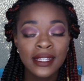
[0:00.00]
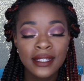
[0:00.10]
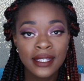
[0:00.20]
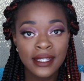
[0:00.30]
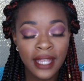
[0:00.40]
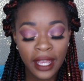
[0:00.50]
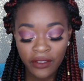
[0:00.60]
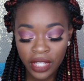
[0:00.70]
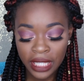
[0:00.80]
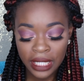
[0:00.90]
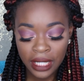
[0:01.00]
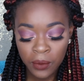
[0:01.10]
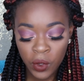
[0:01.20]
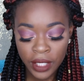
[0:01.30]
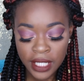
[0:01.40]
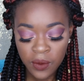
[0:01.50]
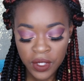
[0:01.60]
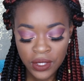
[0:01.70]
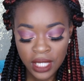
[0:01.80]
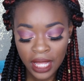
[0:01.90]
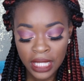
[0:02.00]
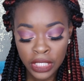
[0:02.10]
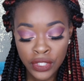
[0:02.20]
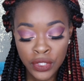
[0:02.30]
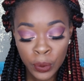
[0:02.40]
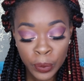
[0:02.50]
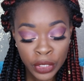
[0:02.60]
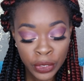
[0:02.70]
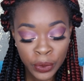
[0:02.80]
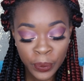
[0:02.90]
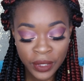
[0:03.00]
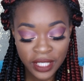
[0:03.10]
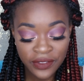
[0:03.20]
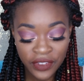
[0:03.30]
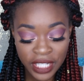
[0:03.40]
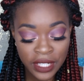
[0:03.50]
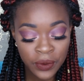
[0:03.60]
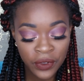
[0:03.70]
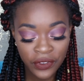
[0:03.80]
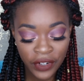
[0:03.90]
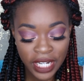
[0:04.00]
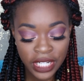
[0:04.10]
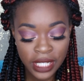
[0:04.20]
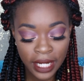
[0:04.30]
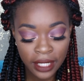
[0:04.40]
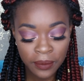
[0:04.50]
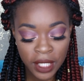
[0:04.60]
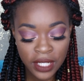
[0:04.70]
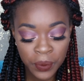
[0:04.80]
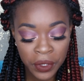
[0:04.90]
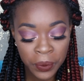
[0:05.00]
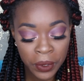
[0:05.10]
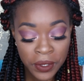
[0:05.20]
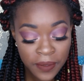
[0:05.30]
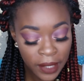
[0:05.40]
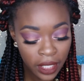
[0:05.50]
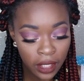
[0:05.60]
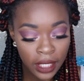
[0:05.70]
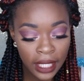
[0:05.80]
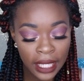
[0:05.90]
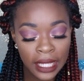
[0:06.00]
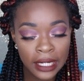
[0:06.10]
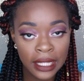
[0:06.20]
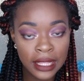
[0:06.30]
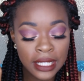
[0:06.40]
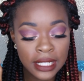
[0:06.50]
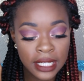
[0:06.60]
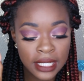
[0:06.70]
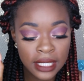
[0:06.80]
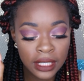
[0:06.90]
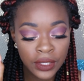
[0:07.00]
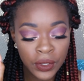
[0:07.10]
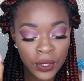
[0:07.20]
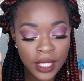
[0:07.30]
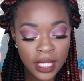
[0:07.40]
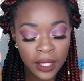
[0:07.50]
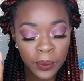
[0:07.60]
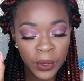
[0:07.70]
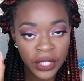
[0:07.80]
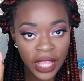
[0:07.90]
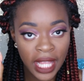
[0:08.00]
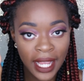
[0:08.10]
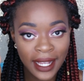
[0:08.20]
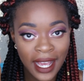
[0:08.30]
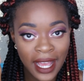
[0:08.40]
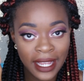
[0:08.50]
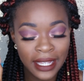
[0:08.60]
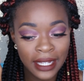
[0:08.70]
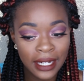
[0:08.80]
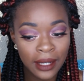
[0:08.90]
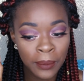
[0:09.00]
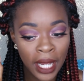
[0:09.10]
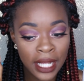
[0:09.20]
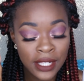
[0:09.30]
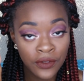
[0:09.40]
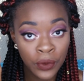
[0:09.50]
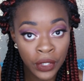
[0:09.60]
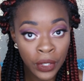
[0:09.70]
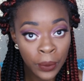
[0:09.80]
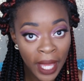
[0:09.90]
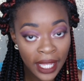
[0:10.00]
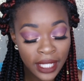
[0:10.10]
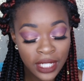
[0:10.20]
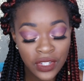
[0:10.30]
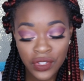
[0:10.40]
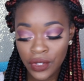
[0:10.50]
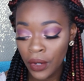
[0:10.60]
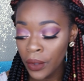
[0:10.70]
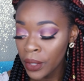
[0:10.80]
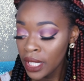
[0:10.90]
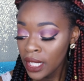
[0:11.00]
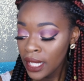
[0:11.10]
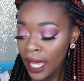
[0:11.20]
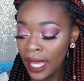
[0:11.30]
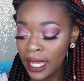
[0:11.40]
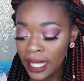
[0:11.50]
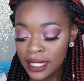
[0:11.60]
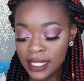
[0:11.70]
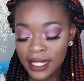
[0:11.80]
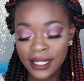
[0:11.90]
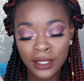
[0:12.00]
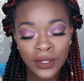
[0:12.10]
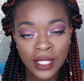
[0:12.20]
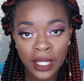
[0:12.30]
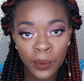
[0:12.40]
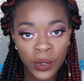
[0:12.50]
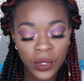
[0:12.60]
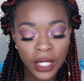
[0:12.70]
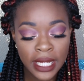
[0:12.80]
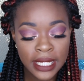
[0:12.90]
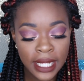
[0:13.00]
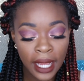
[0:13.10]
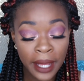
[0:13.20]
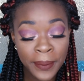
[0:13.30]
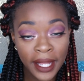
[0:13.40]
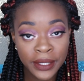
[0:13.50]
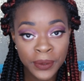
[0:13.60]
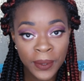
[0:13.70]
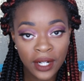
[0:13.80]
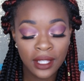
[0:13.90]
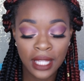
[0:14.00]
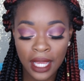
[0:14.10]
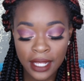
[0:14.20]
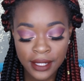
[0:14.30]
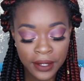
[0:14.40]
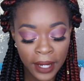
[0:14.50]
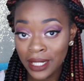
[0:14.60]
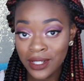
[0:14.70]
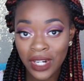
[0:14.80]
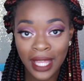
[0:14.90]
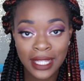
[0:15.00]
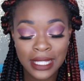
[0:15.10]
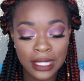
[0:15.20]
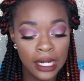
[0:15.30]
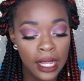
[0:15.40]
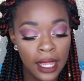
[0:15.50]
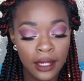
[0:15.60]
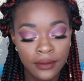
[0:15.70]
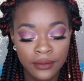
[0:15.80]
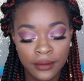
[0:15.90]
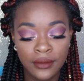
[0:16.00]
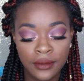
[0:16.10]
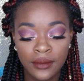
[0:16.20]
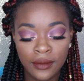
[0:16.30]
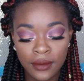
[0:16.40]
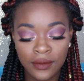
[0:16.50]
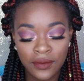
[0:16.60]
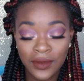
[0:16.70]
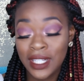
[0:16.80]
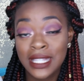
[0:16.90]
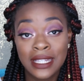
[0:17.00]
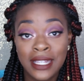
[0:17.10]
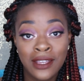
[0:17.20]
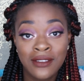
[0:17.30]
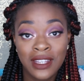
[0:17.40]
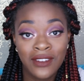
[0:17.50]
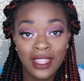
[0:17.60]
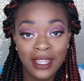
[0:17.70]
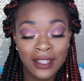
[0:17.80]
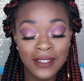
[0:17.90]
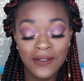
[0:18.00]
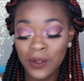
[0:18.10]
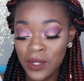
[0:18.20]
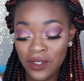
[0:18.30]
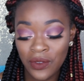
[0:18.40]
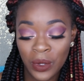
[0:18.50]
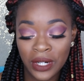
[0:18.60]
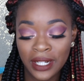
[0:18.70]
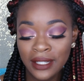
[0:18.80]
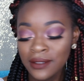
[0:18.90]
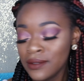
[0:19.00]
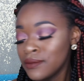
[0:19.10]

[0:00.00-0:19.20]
To set everything, I'm going to be using the Super Goop Defense Refresh Setting Mist with Rosemary, and this is the little sampler that I got in my Sephora package. So I got this as a little sample because I applied a coupon online, so we're going to try this today since I used everything else from Sephora.